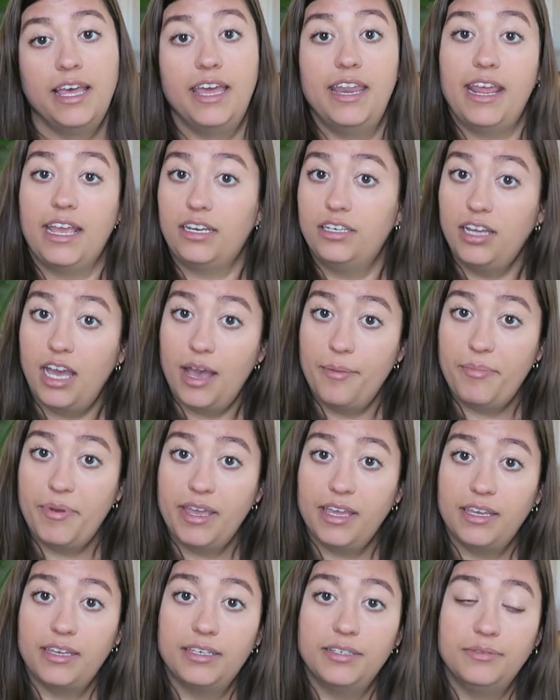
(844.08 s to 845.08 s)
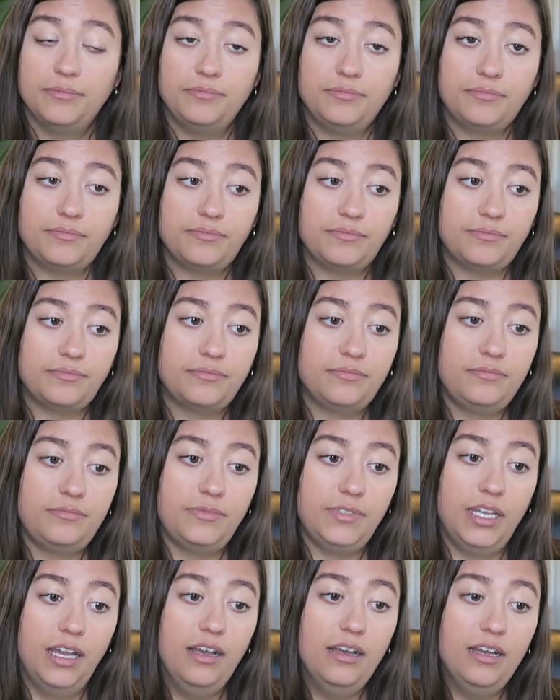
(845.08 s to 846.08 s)
an ectopic.
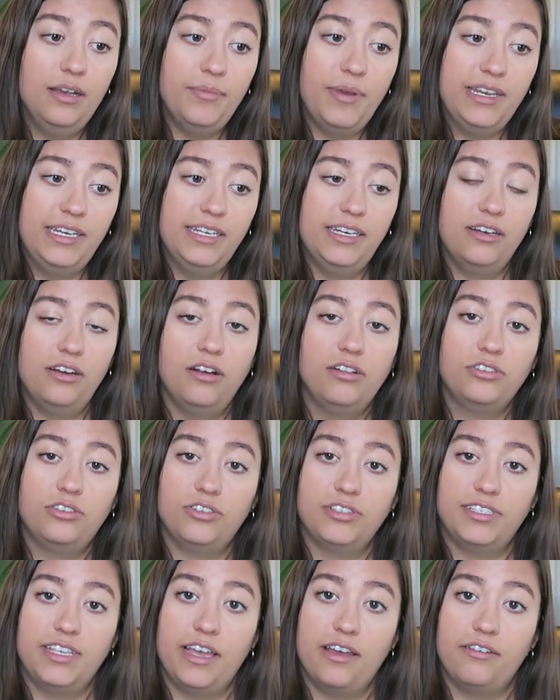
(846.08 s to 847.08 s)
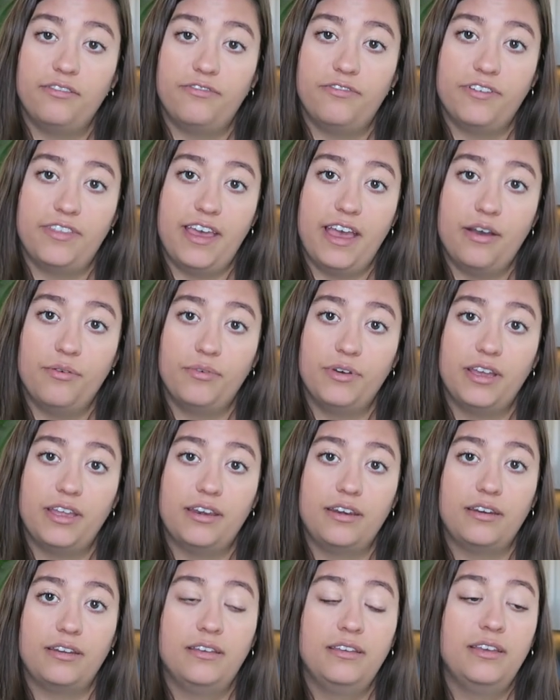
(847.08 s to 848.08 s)
Um, I did an ultrasound for that
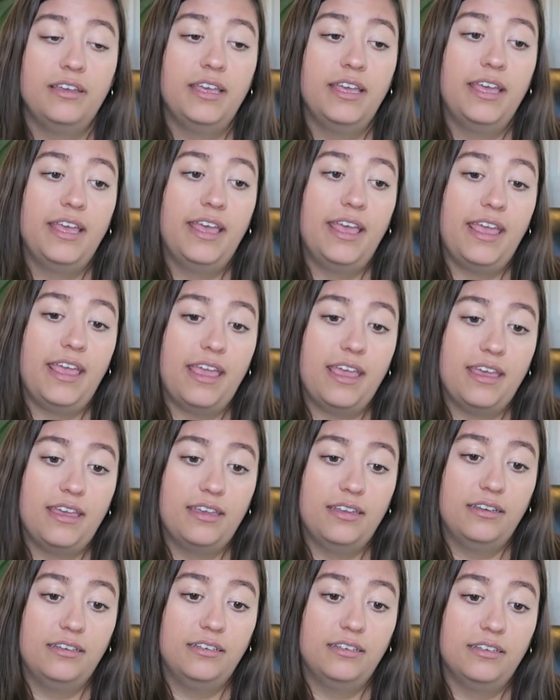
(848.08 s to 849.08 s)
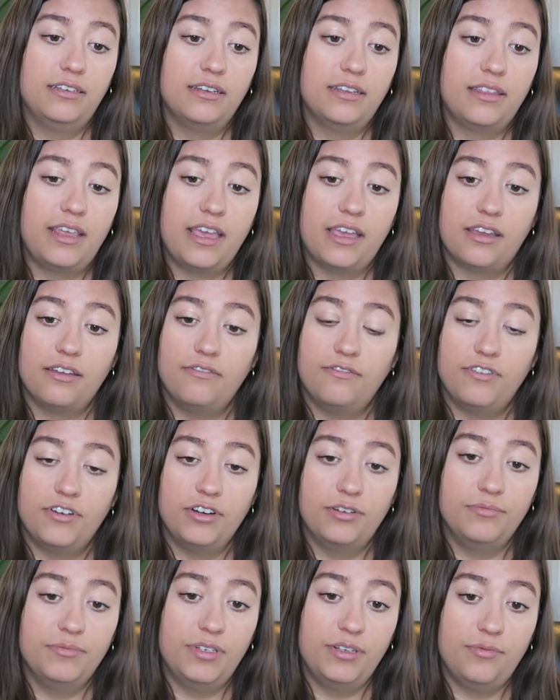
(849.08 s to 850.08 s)
one, and they
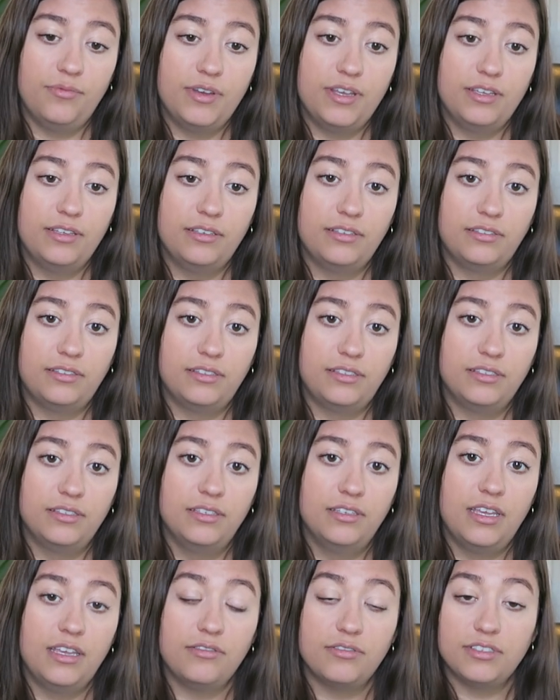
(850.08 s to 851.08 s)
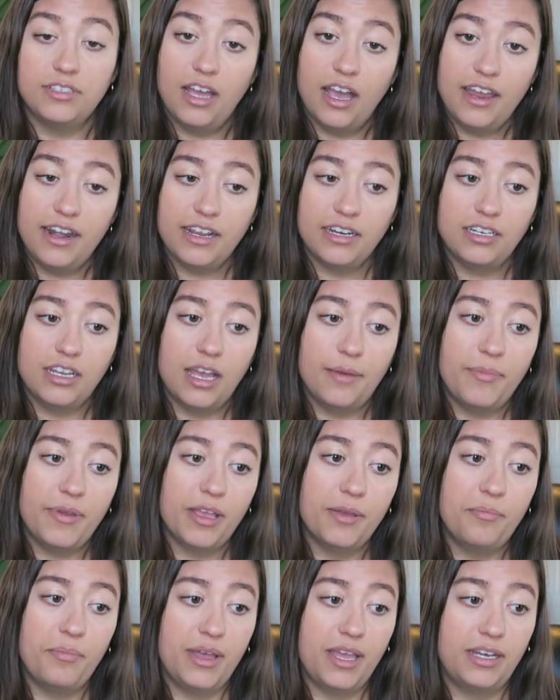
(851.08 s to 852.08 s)
confirmed it was, it was not
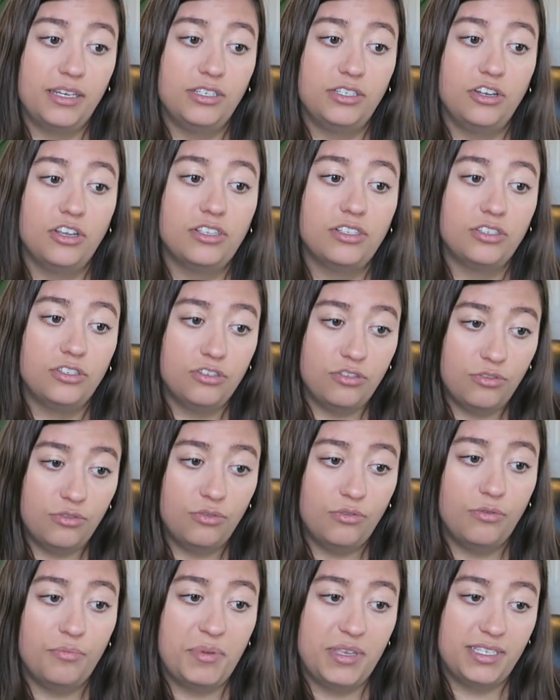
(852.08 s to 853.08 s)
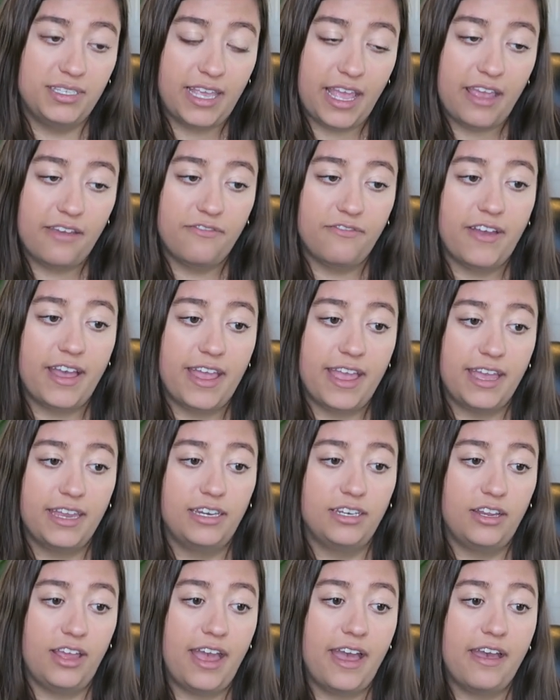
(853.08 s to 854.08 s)
ectopic, but just to be safe, I
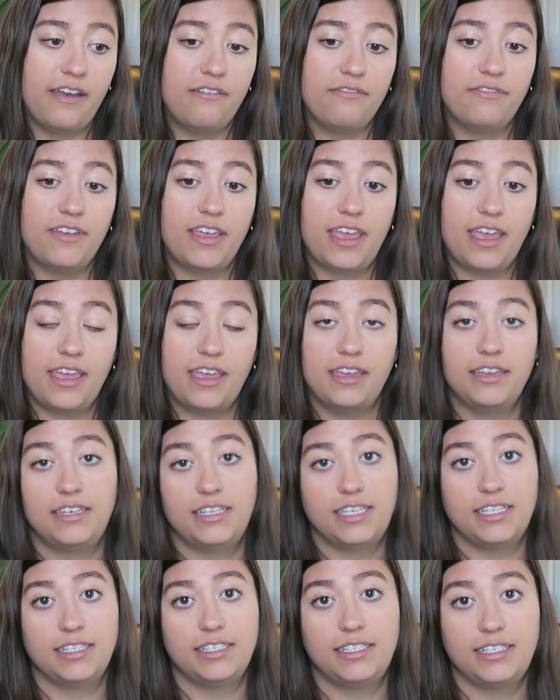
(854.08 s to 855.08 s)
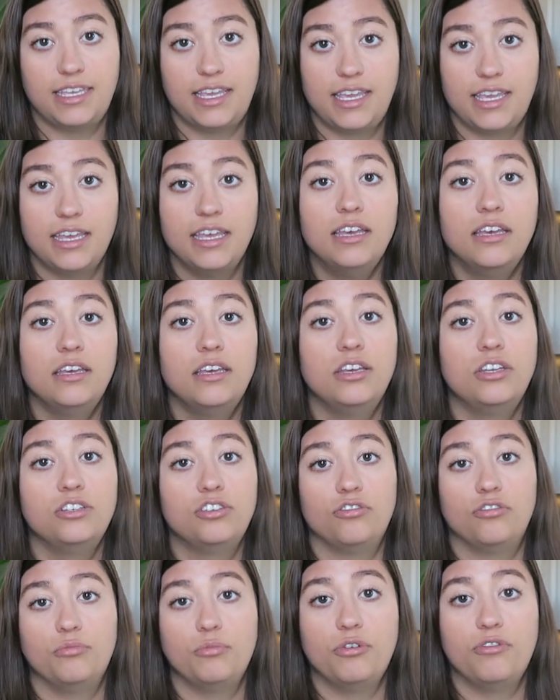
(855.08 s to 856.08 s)
had to have a D and C
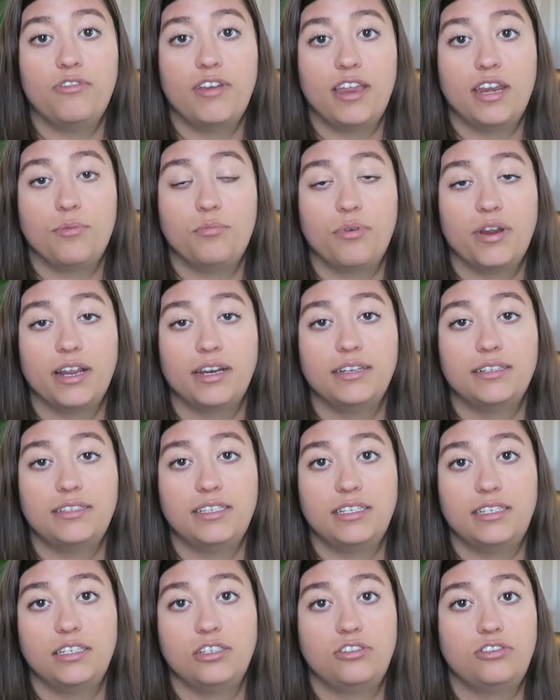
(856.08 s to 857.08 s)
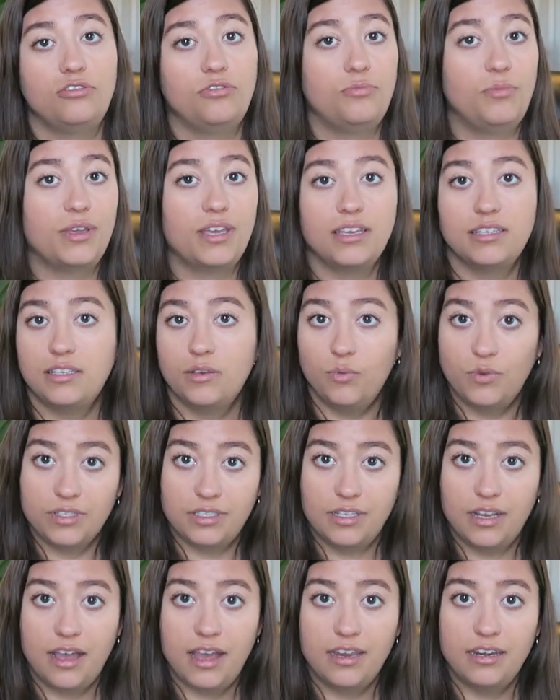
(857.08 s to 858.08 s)
to remove any pregnancy tissue because it
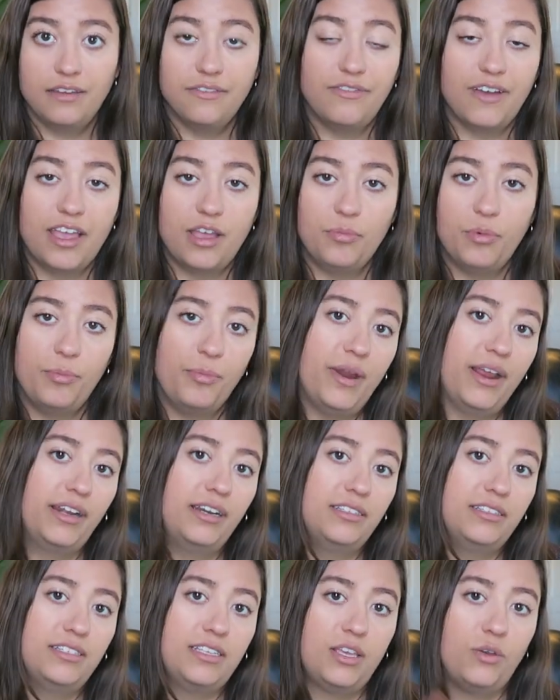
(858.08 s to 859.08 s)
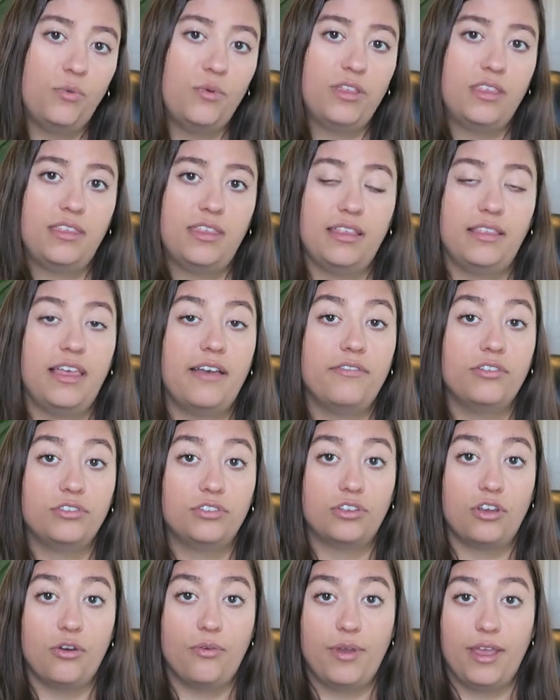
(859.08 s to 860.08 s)
was not a viable pregnancy with the
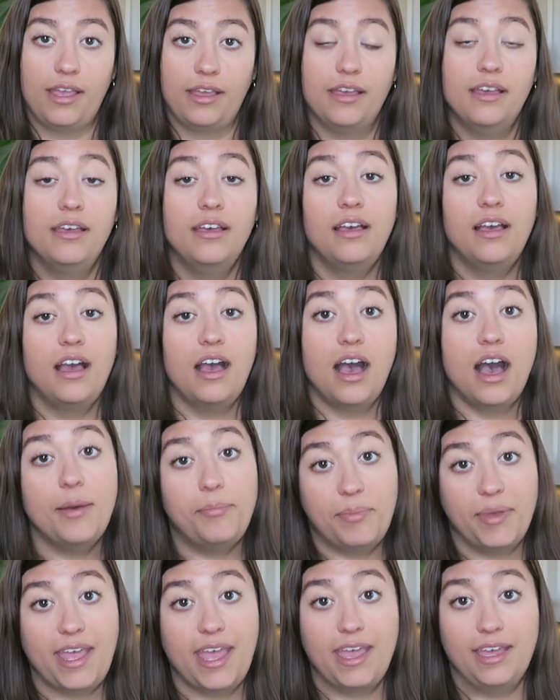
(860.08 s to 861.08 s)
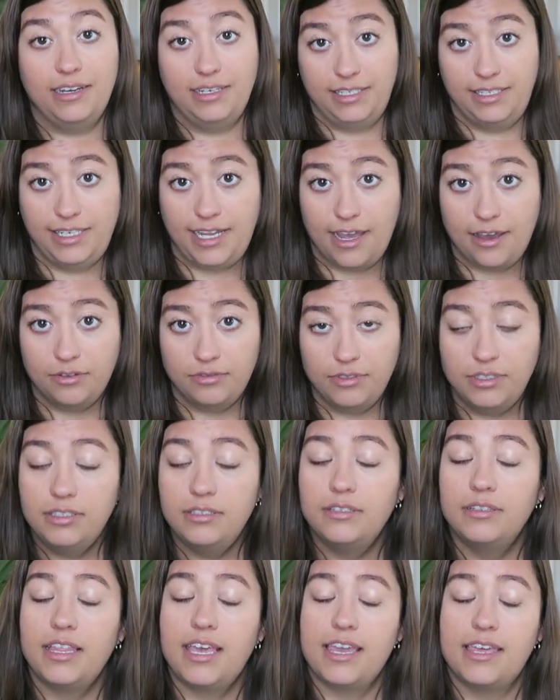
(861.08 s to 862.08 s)
levels going up and down
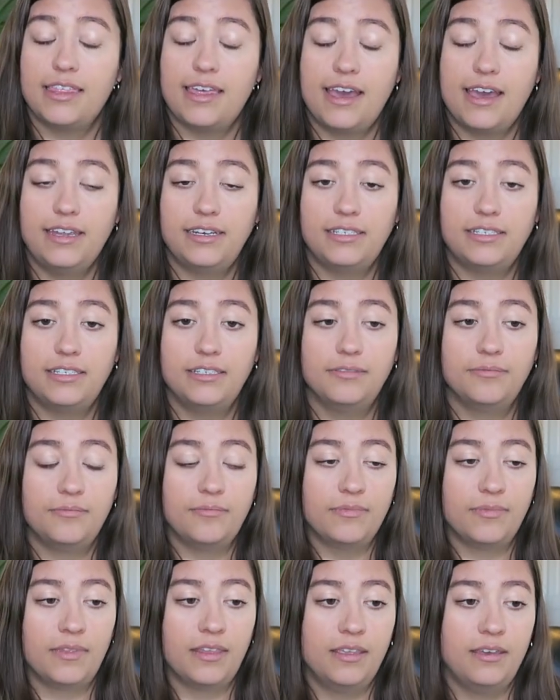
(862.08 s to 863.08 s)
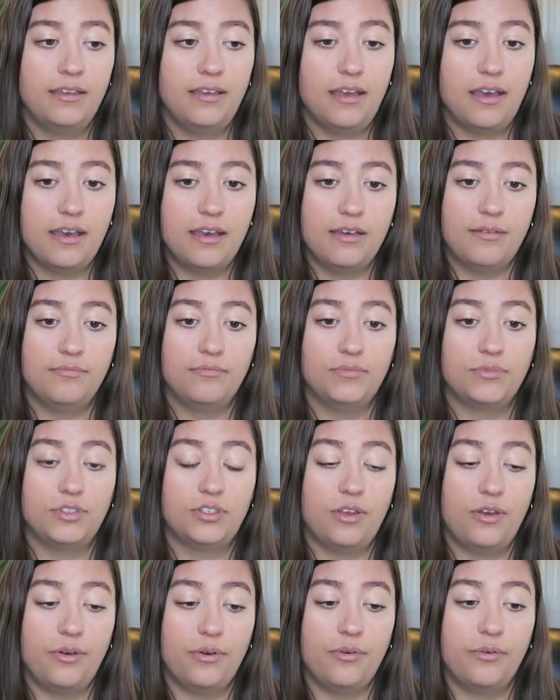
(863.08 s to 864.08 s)
like that. Um,
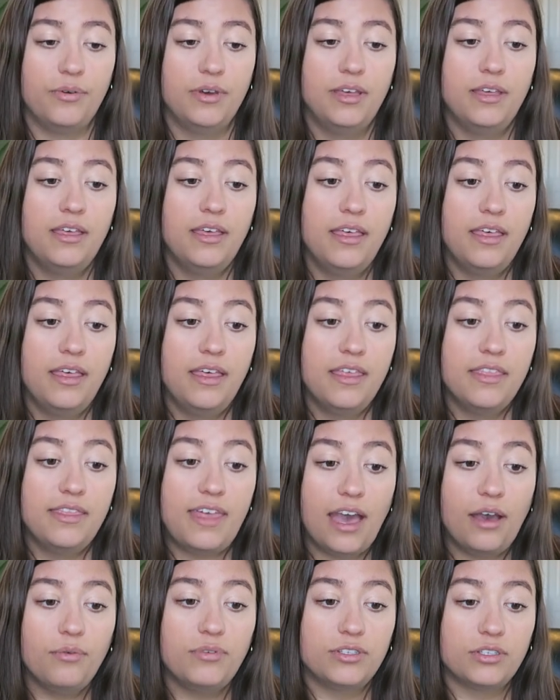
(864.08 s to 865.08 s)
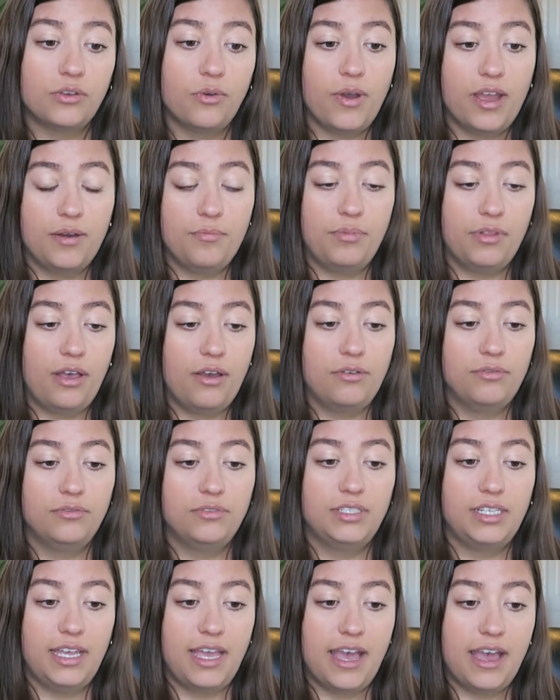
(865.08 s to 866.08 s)
so that was quite a blow
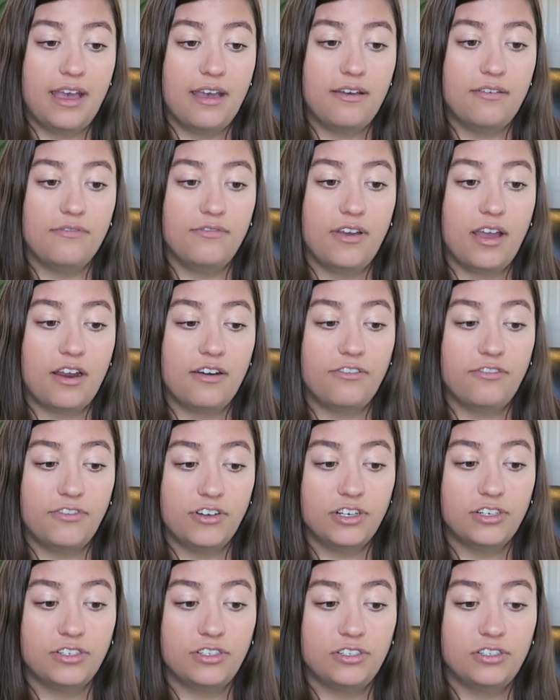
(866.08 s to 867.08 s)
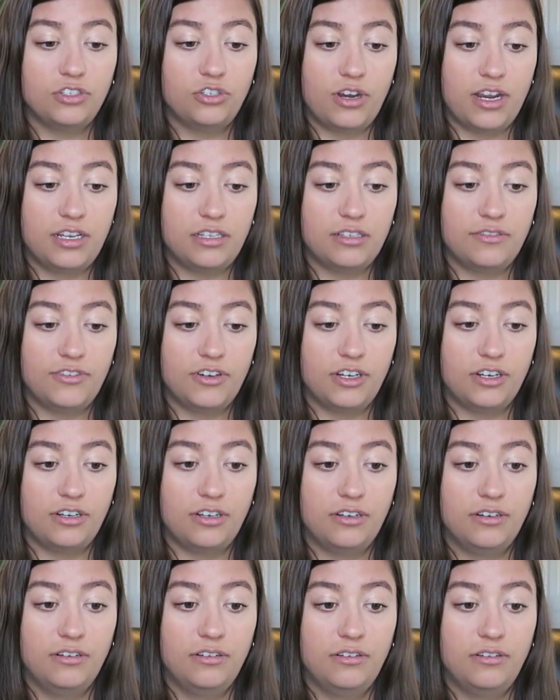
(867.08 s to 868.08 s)
to have our first
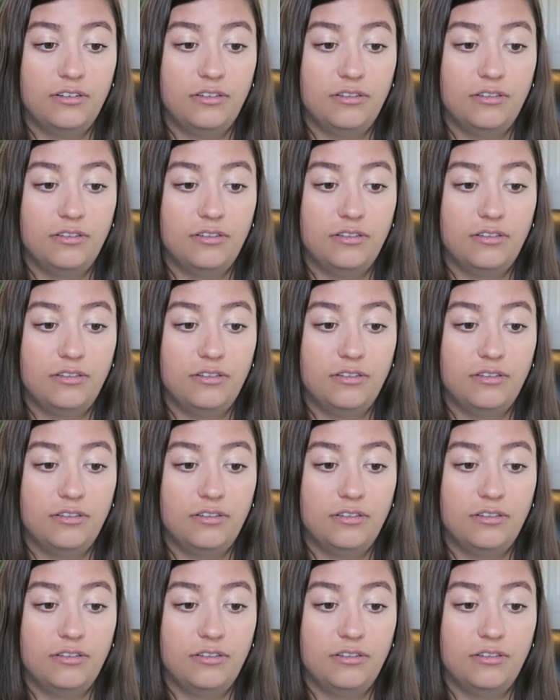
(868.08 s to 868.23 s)
transfer